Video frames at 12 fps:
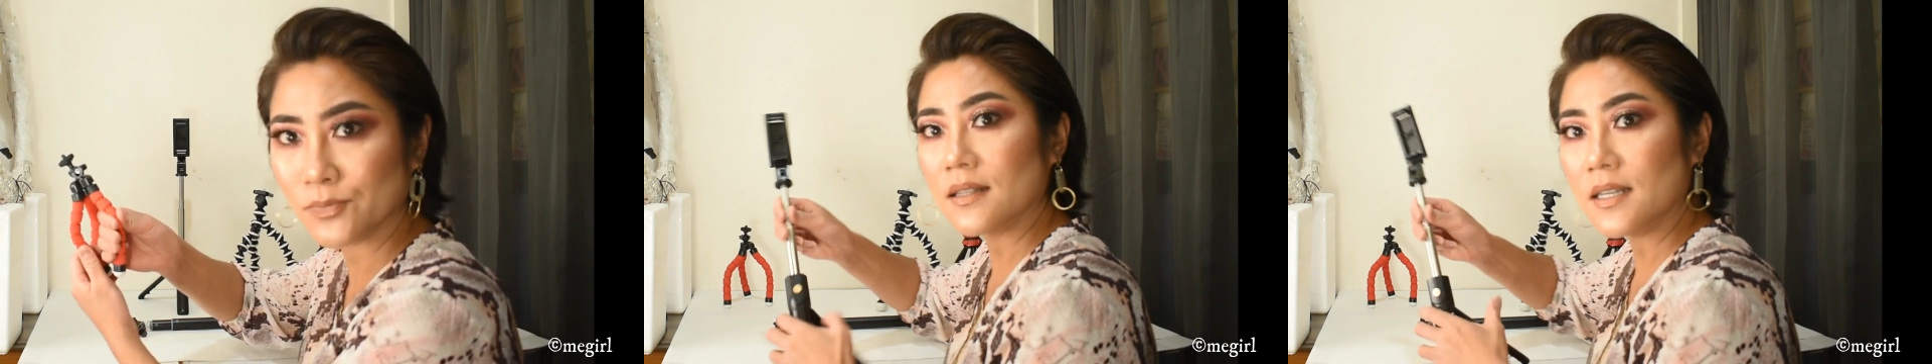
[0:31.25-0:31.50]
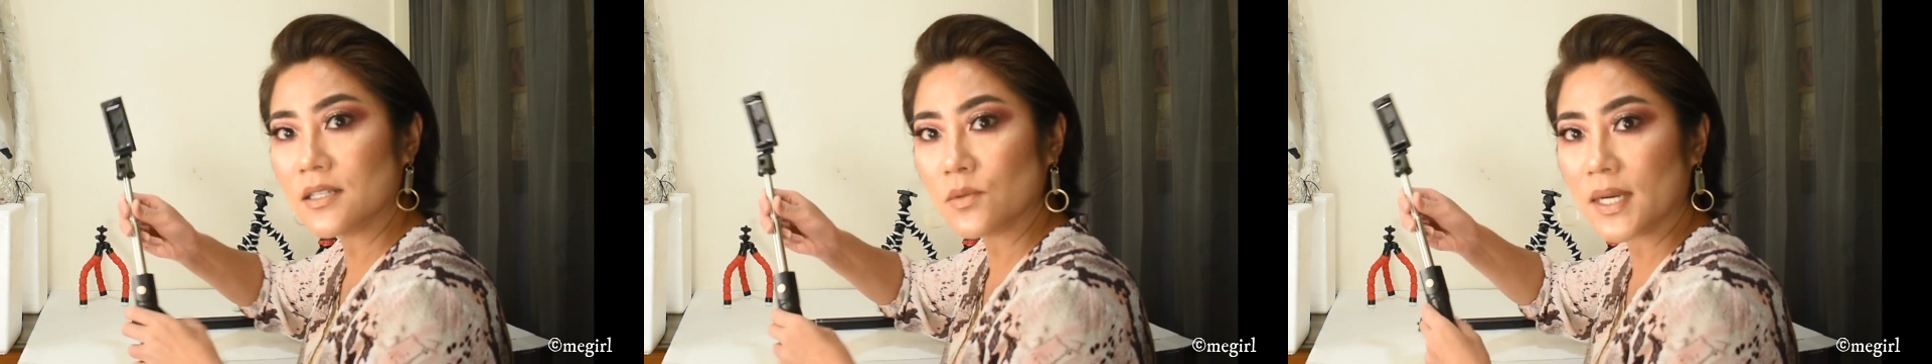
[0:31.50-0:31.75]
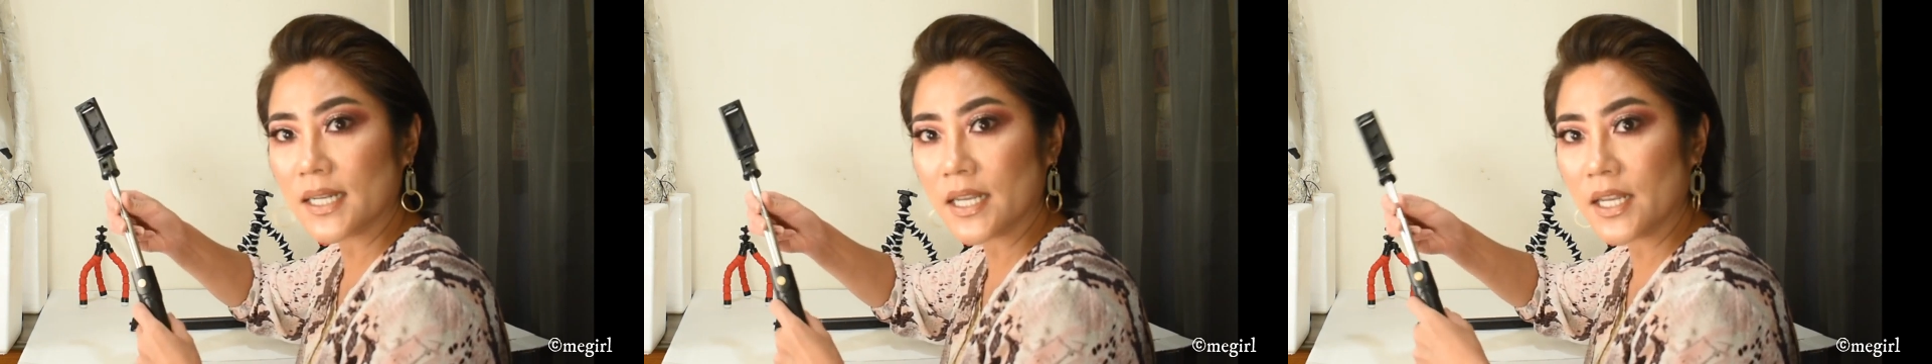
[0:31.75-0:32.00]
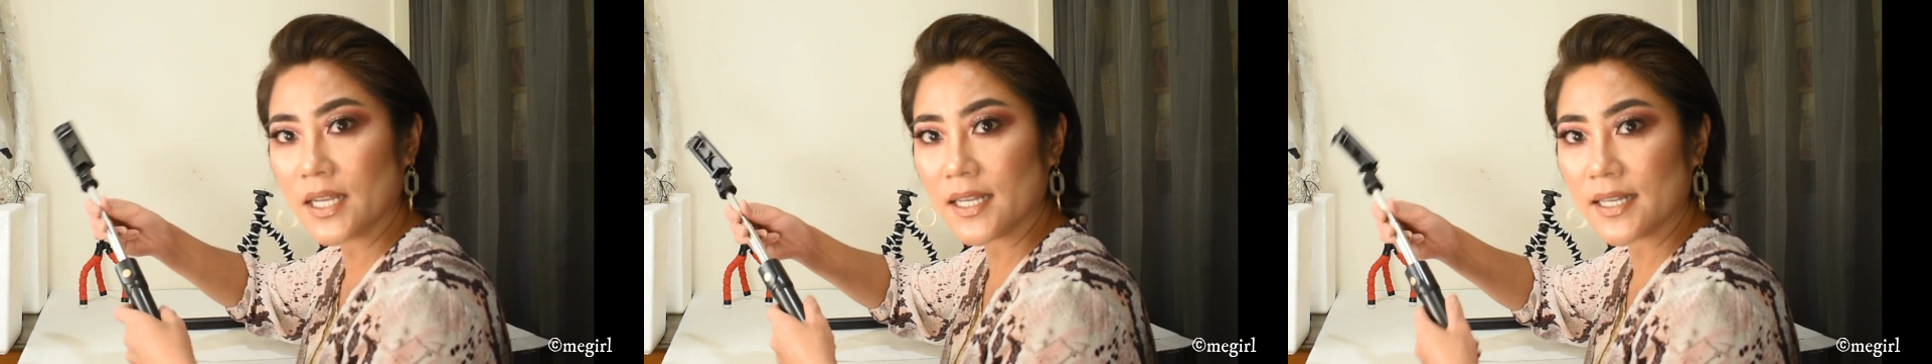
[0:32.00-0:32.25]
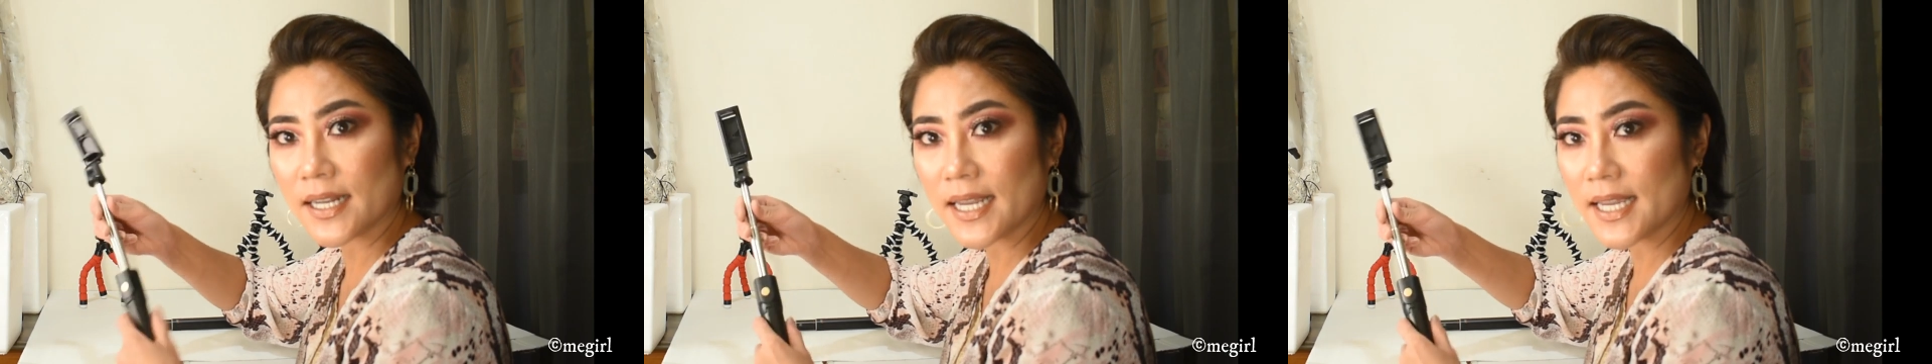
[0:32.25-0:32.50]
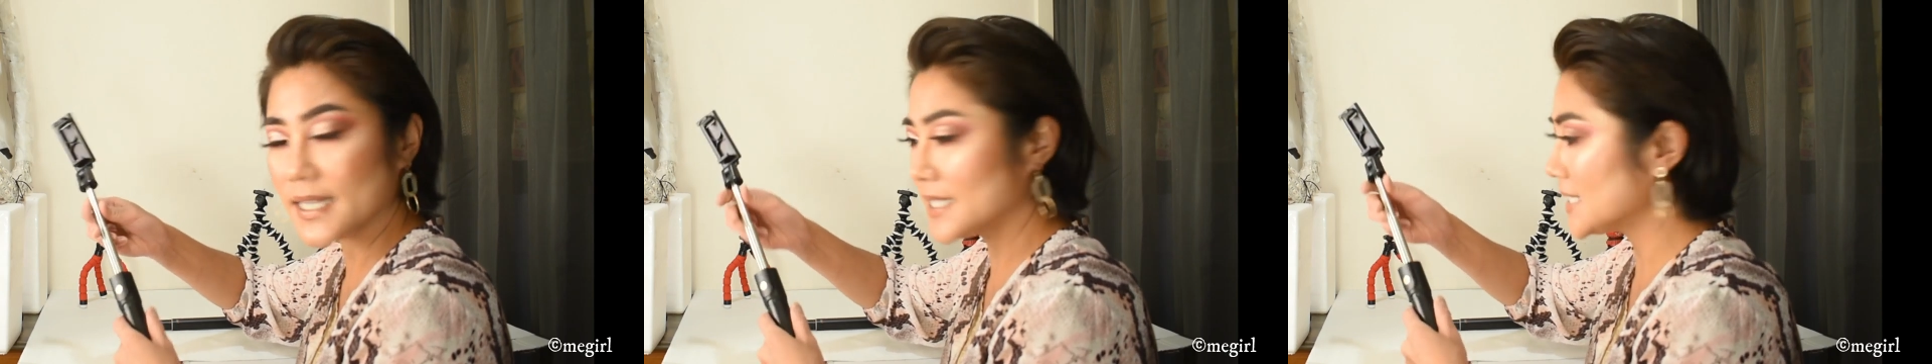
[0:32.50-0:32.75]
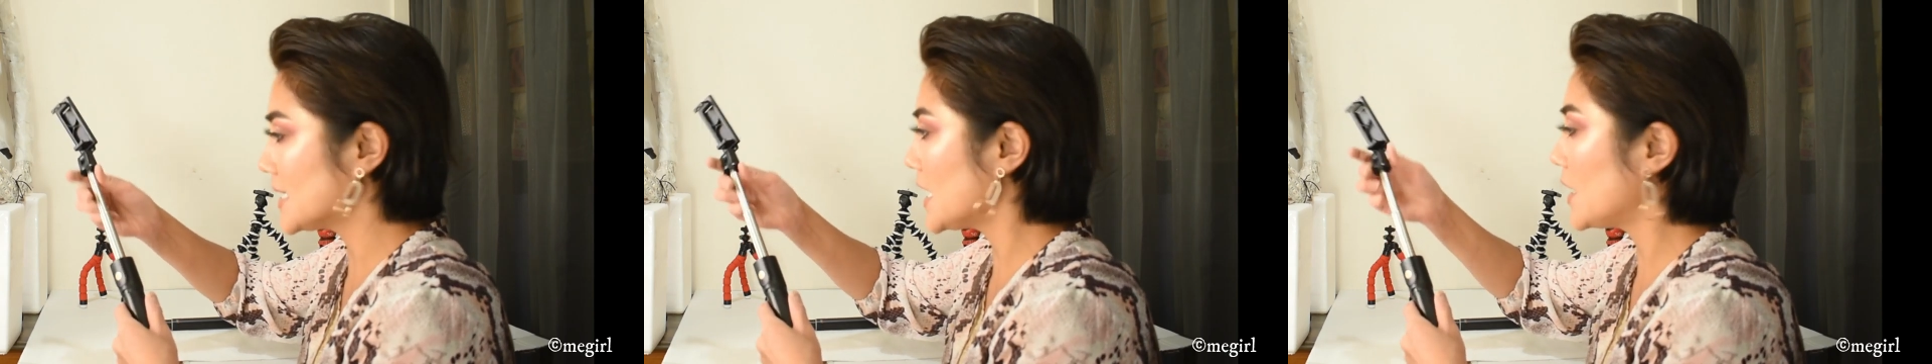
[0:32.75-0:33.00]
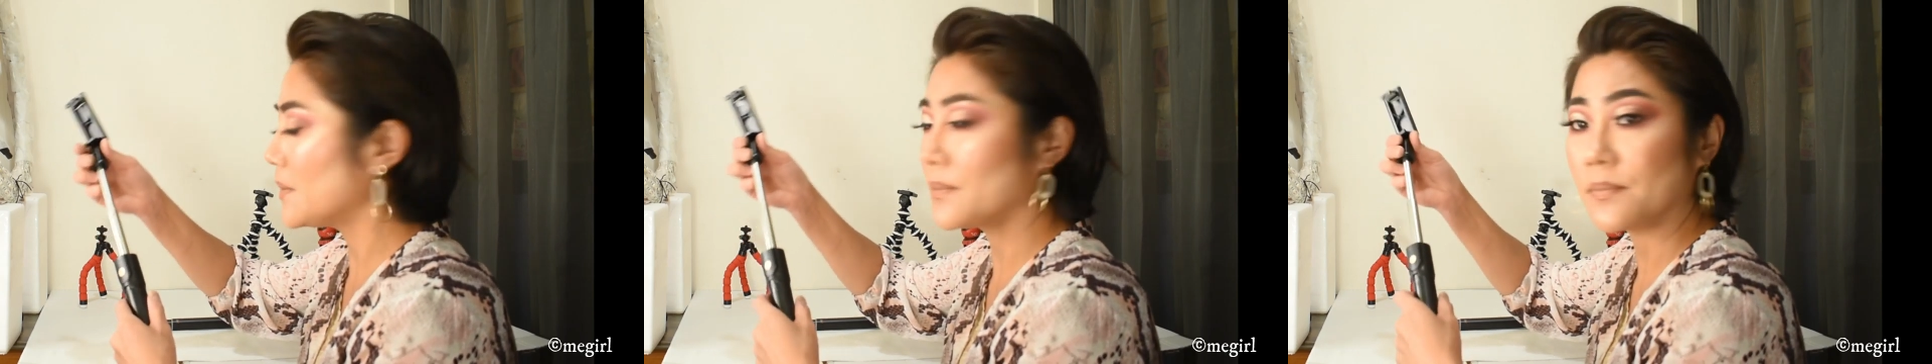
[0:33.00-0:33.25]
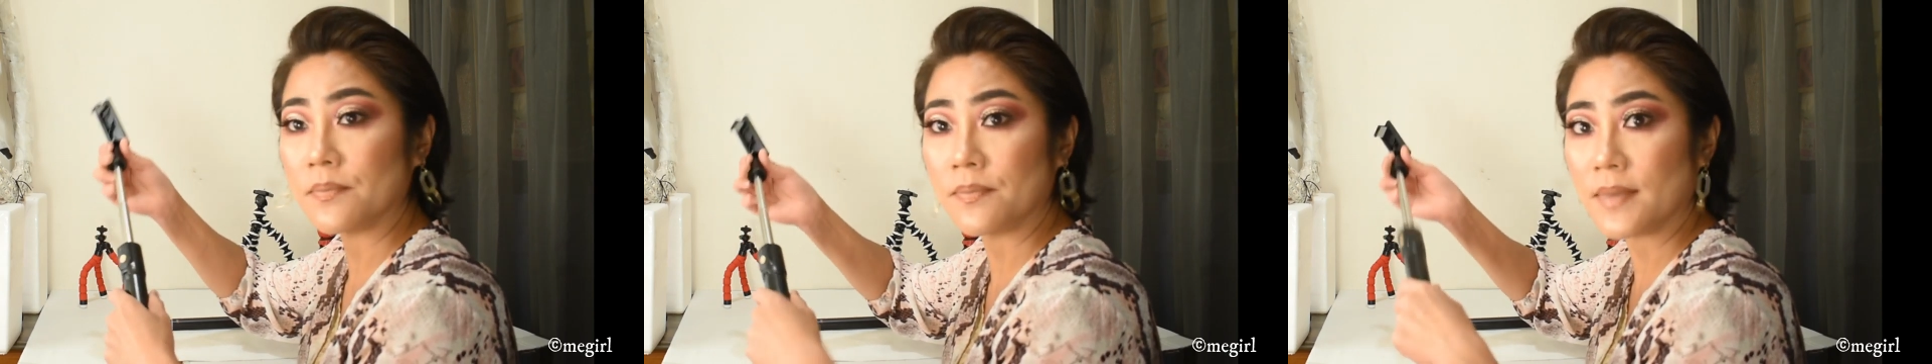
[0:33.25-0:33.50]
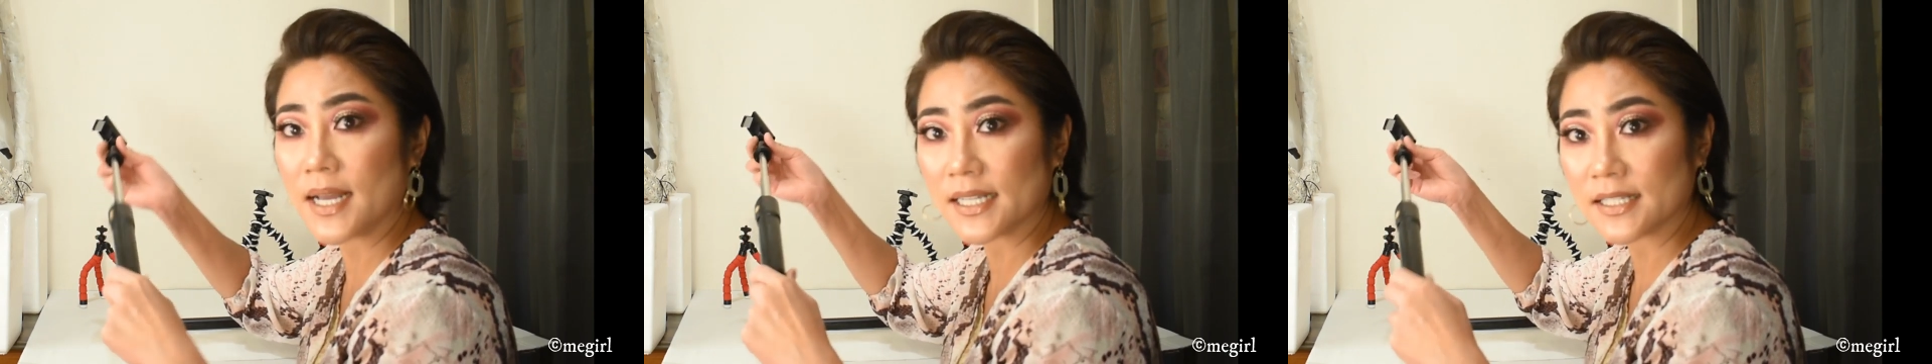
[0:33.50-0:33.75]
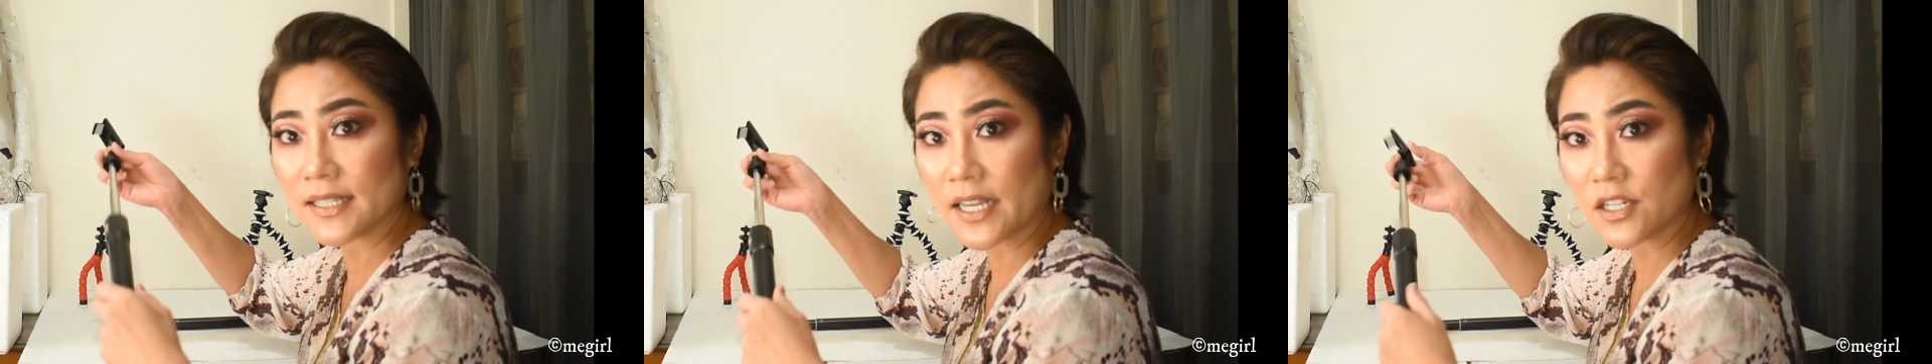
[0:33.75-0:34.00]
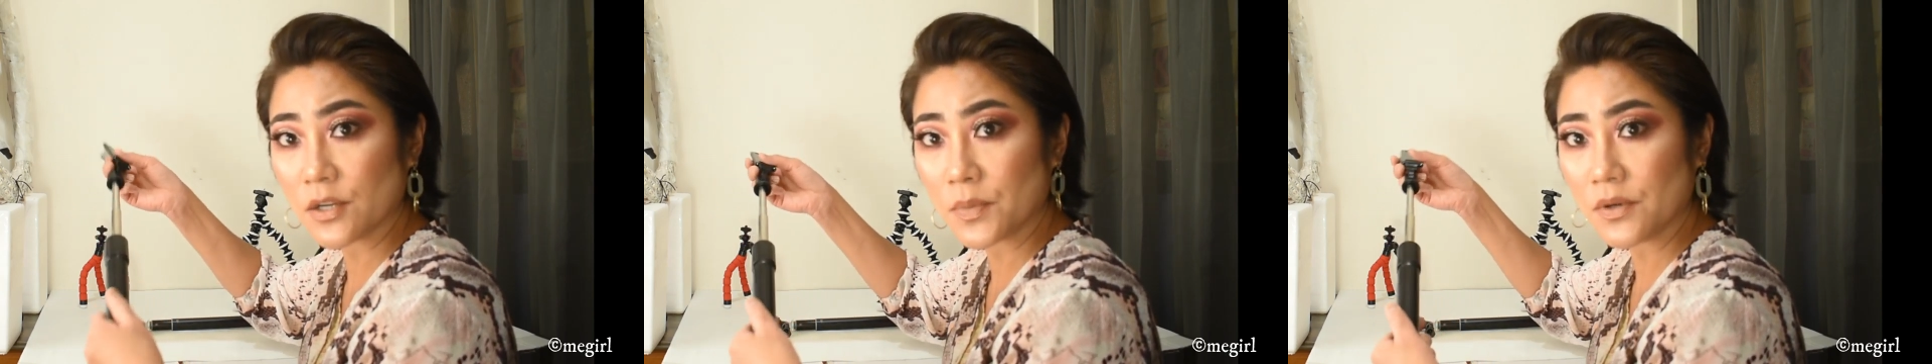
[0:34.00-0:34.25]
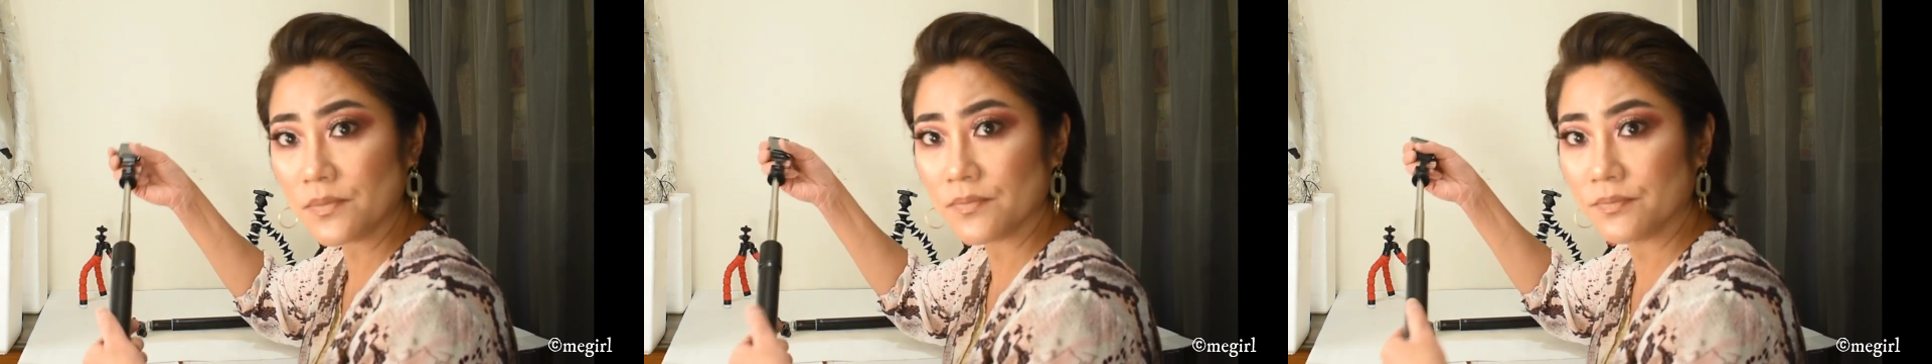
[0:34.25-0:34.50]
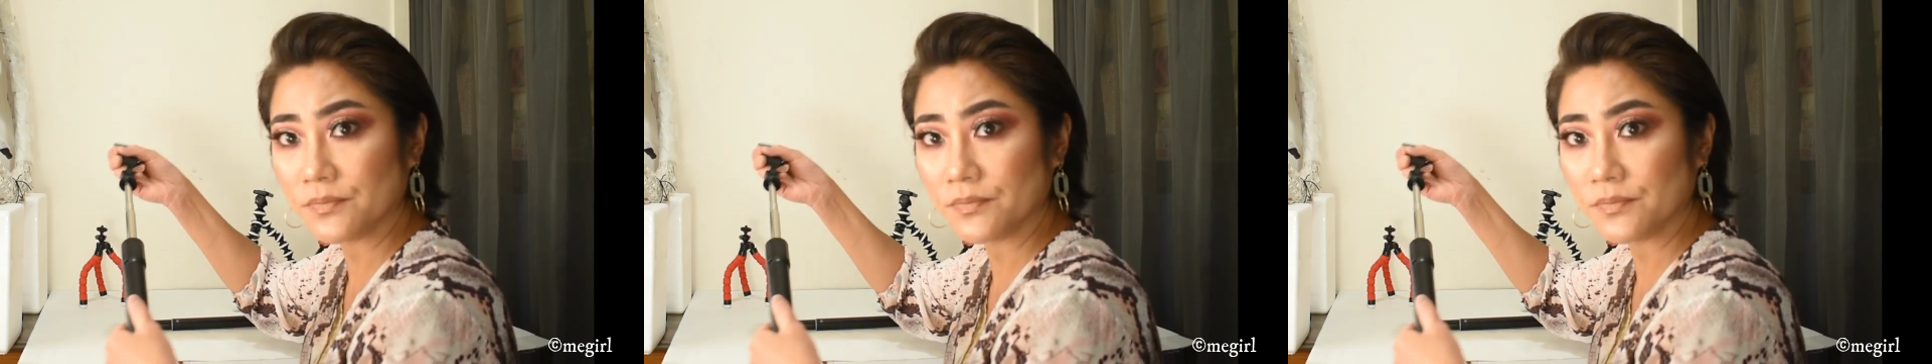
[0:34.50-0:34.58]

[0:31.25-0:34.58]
This one here, it's extendable,